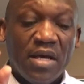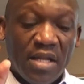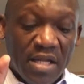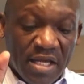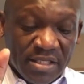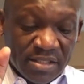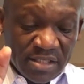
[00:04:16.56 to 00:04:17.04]

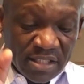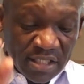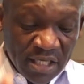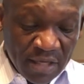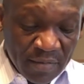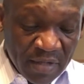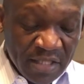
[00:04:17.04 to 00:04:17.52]
Let's
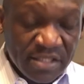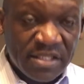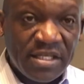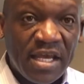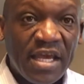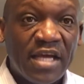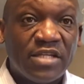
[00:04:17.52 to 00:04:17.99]
keep let's
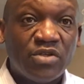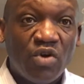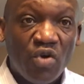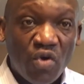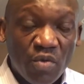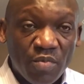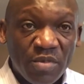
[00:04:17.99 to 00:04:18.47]
stay at
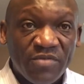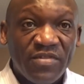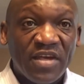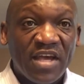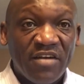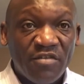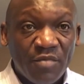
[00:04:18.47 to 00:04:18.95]
home. If
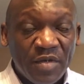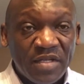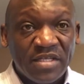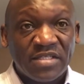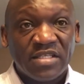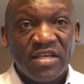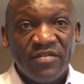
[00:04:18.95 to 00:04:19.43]
the
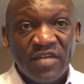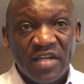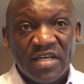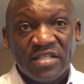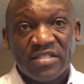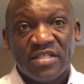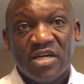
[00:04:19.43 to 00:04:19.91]
government has given
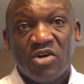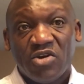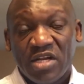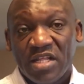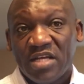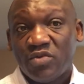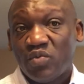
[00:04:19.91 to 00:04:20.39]
us the
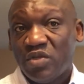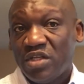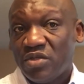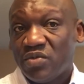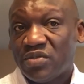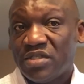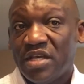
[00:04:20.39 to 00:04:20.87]
order that we
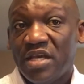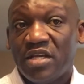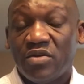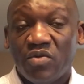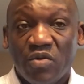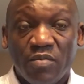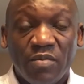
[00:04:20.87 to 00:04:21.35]
need to stay at
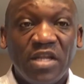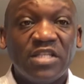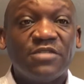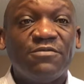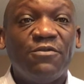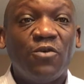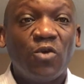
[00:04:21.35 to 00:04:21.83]
home,
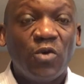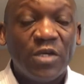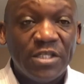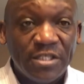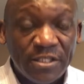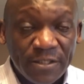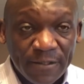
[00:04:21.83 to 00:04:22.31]
let's follow
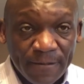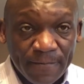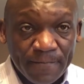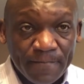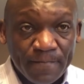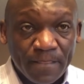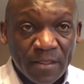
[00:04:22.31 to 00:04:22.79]
it.
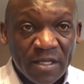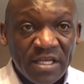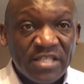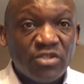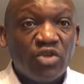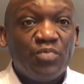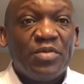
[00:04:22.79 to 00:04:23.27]

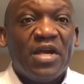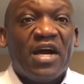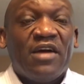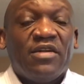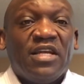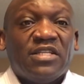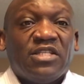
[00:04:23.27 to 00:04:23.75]
Let's not be
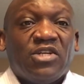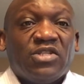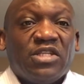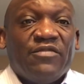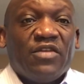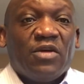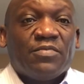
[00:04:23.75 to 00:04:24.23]
let's
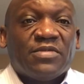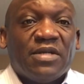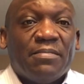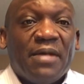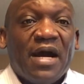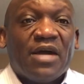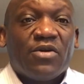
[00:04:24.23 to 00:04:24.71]
not develop
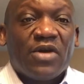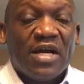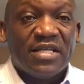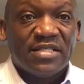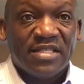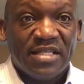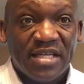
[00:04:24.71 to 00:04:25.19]
some
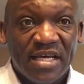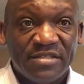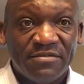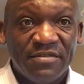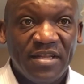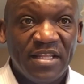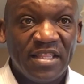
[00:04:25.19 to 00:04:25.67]
arrogance in
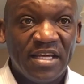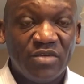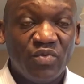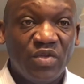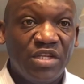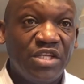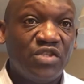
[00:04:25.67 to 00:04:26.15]
us feeling
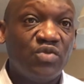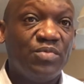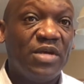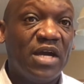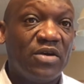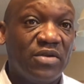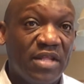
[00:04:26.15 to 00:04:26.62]
that we need to
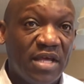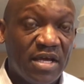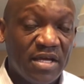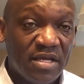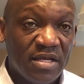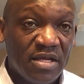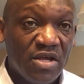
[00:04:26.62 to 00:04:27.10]
be out there.
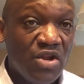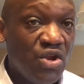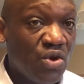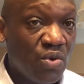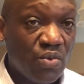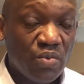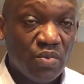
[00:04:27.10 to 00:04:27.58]

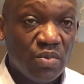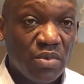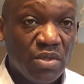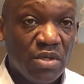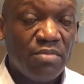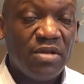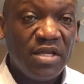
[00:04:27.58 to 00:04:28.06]
No.
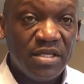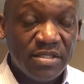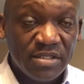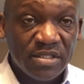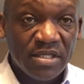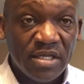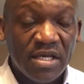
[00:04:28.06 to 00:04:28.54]

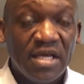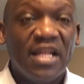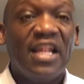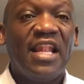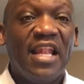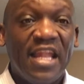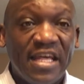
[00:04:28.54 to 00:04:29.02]
Please
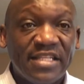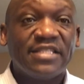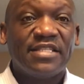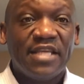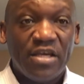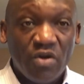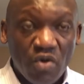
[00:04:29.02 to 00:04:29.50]
let's
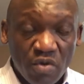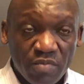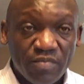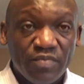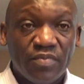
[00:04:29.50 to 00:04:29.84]
stay home.